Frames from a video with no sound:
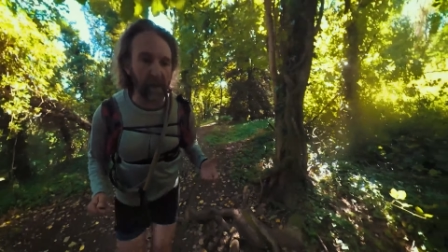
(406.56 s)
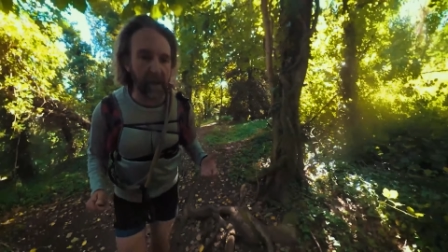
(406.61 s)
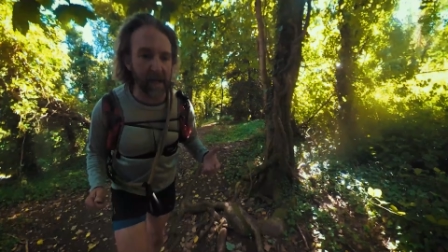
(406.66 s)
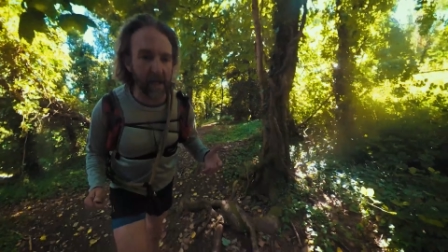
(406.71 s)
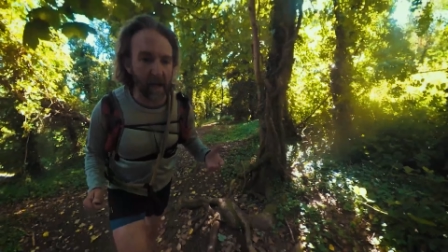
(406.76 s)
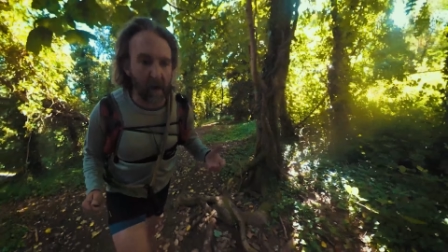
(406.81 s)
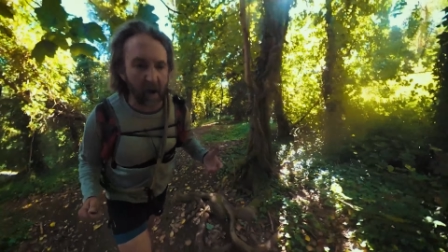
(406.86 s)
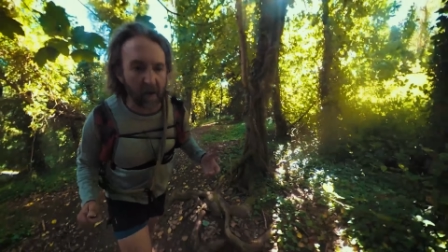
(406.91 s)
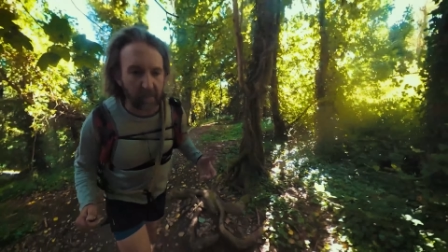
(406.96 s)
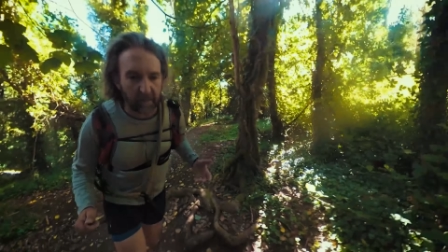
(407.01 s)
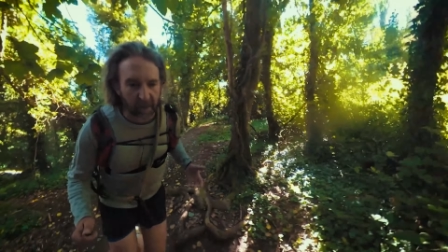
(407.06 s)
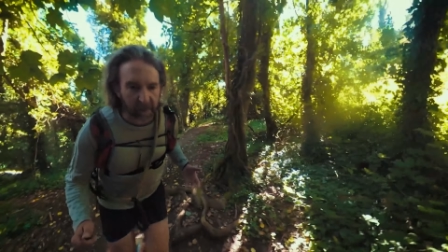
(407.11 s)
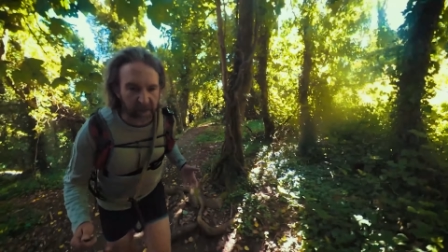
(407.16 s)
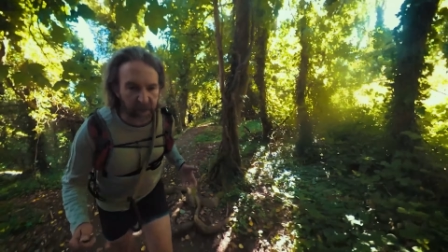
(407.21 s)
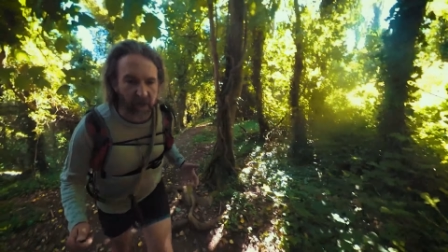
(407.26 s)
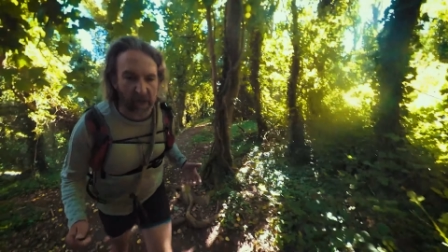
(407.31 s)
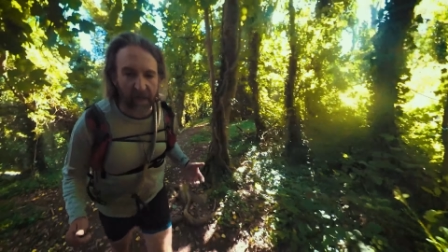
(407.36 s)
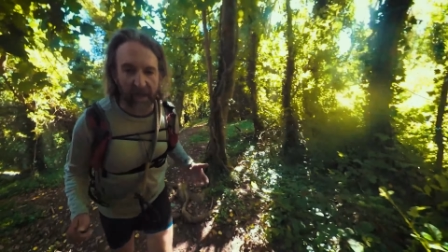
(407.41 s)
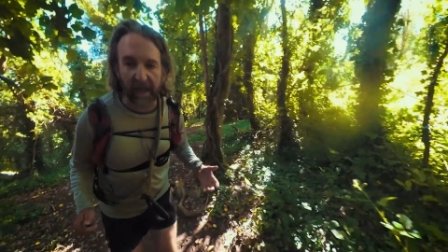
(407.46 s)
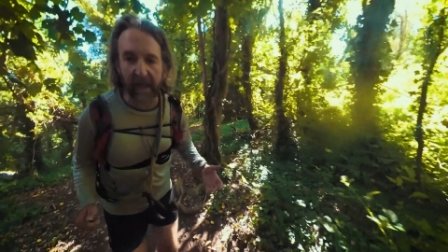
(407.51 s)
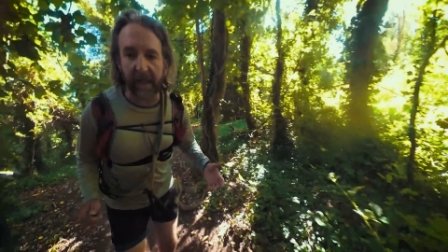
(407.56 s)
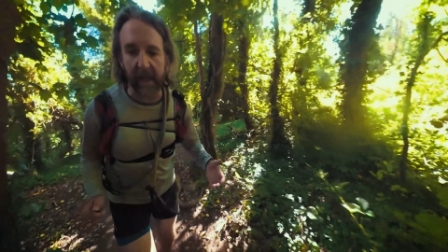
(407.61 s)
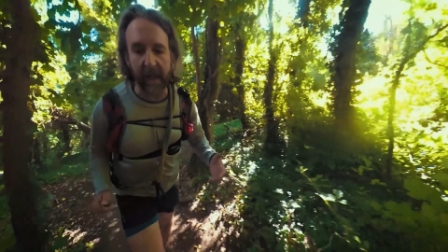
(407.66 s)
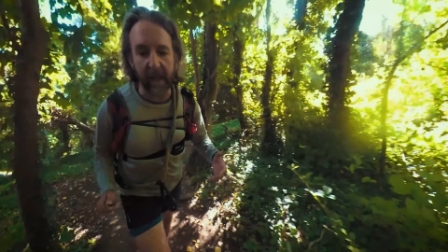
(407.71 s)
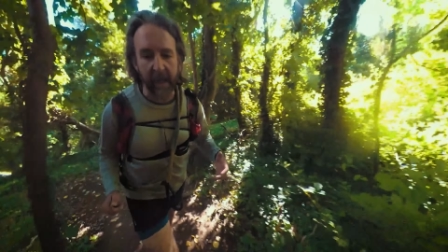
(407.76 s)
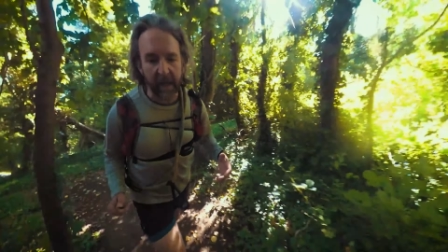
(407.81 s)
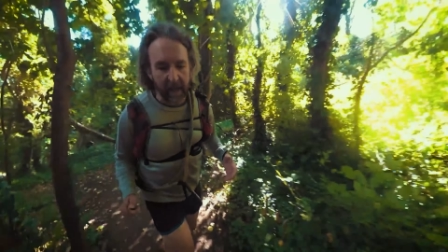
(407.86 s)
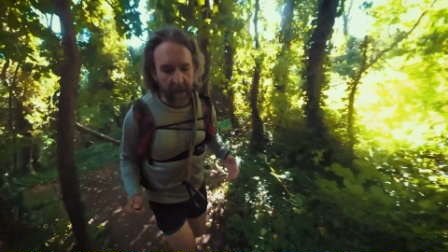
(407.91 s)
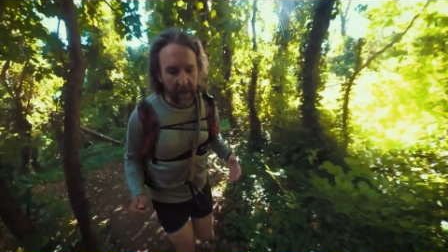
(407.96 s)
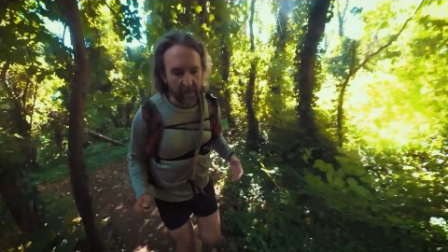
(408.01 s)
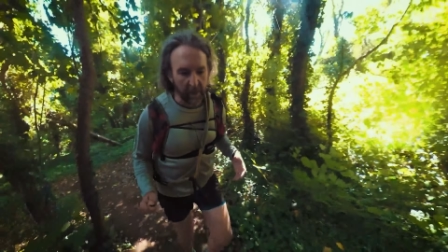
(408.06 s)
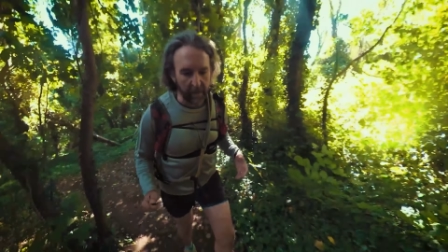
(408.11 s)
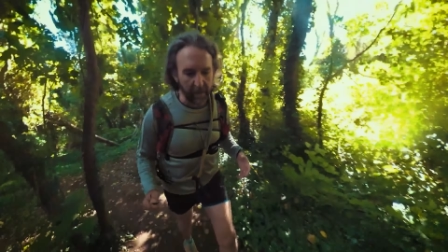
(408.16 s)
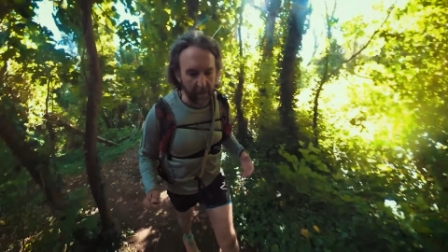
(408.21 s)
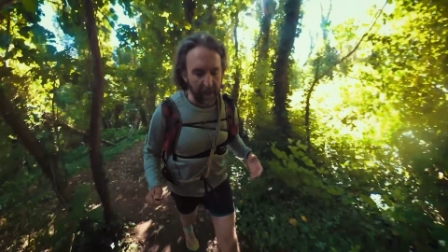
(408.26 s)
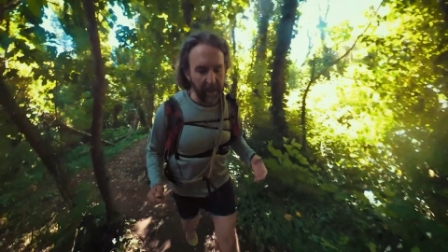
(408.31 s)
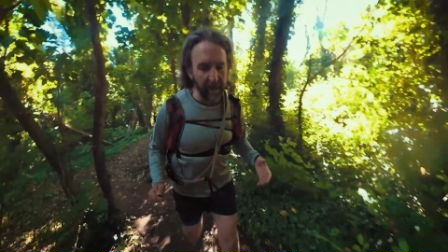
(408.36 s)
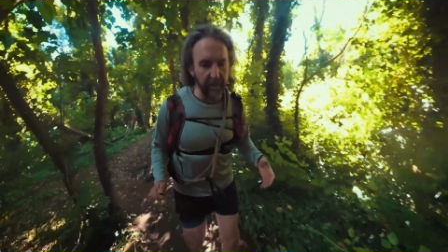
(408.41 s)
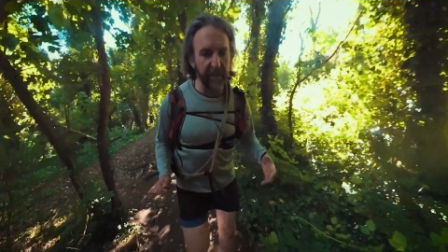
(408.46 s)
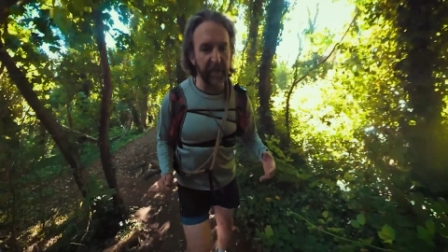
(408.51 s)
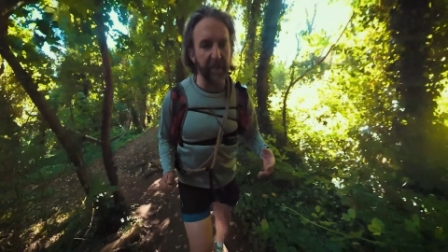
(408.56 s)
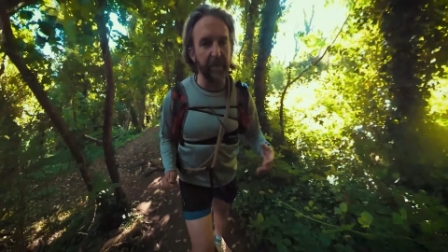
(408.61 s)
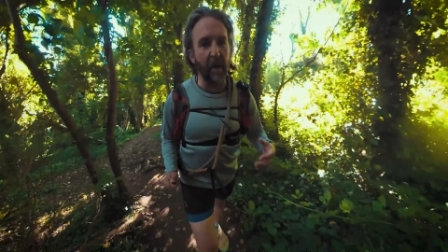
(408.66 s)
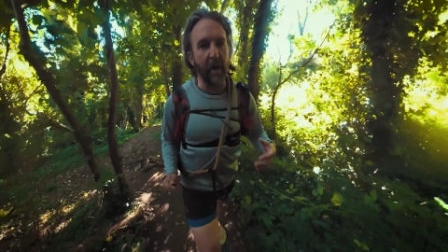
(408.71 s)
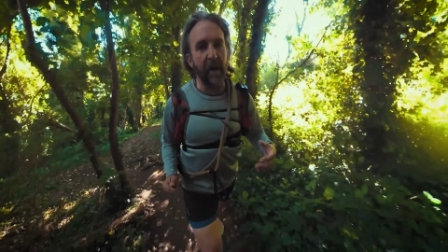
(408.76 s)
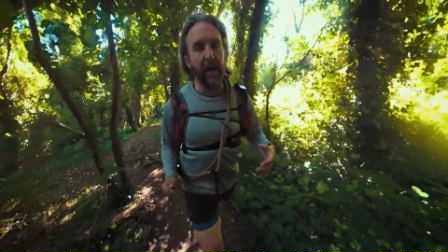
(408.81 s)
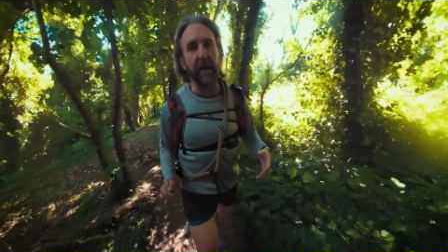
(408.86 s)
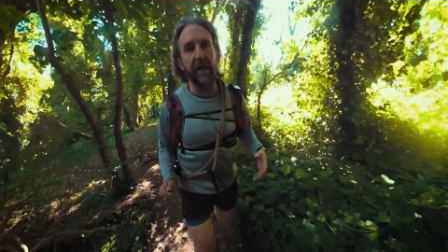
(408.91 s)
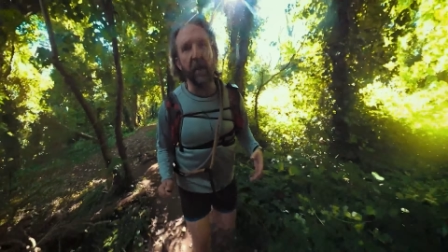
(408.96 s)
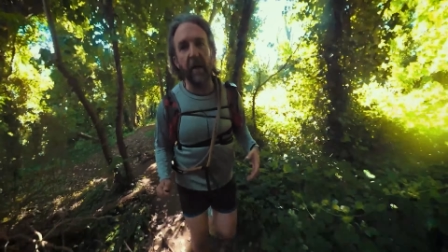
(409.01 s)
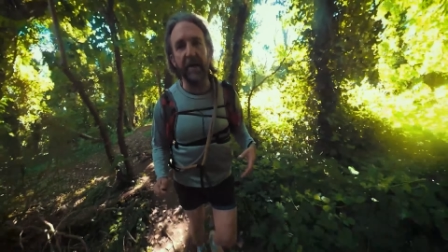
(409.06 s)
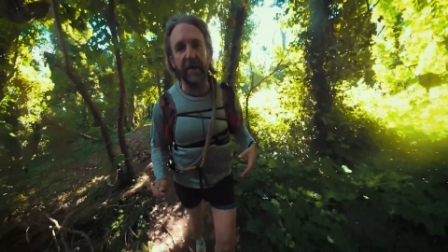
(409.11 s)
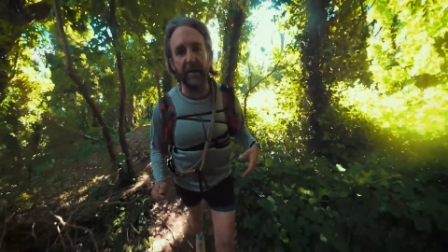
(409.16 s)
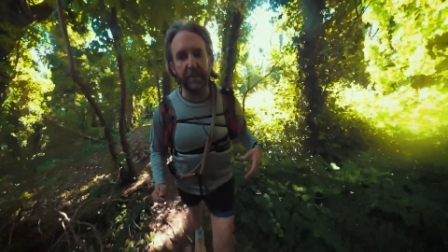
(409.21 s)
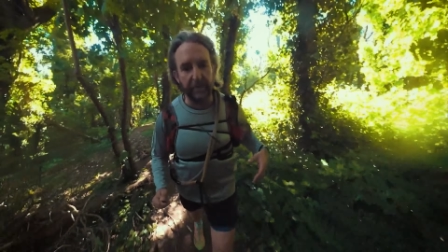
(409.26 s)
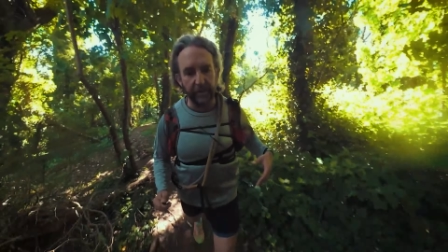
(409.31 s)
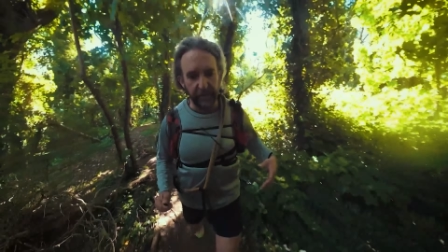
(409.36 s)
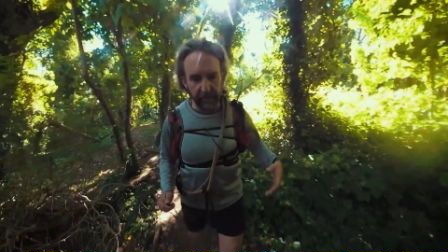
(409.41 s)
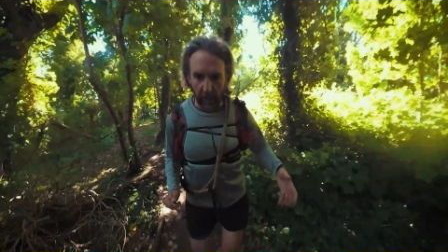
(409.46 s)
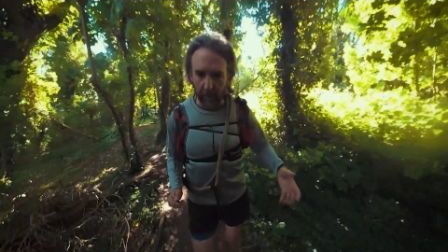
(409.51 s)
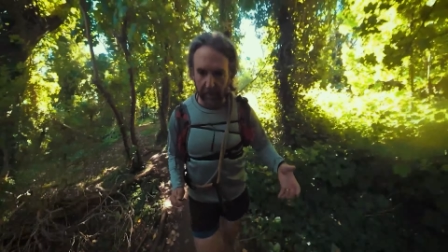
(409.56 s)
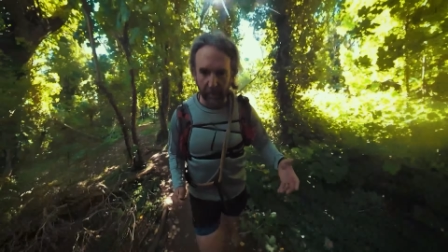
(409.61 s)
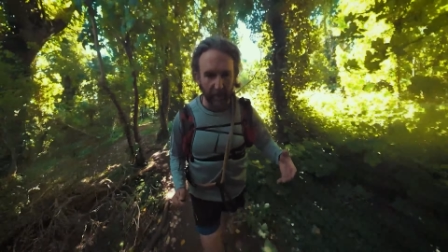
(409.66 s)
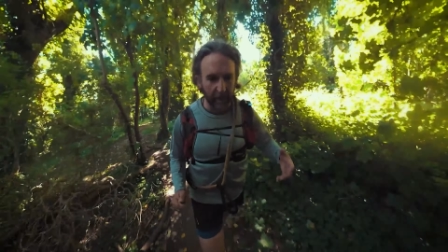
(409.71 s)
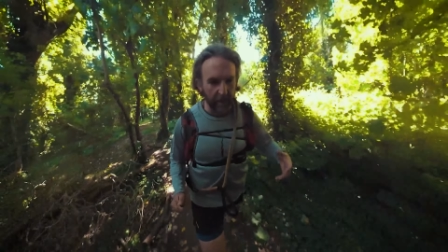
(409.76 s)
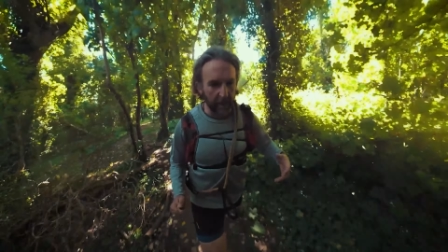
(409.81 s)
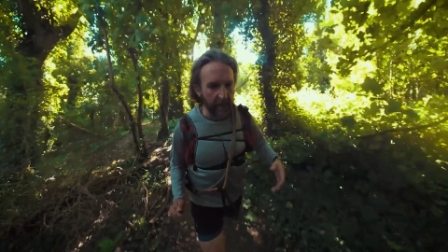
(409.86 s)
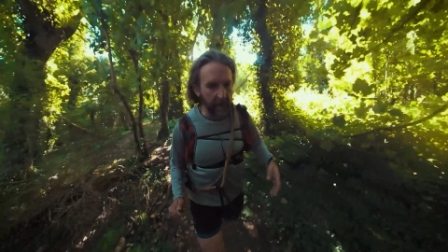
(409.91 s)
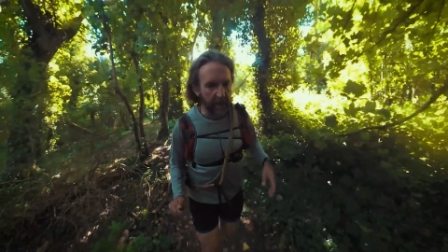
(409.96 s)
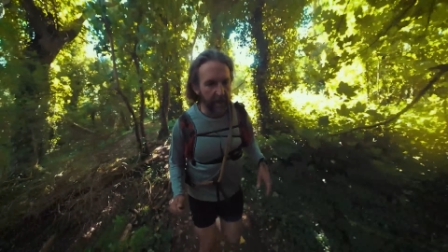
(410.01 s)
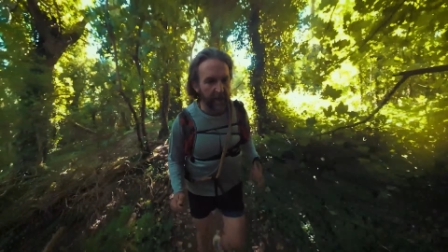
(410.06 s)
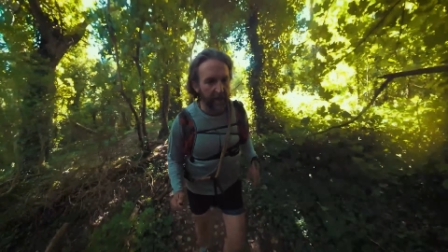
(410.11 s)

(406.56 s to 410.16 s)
for me are my journaling, but perhaps you buy a nice notebook,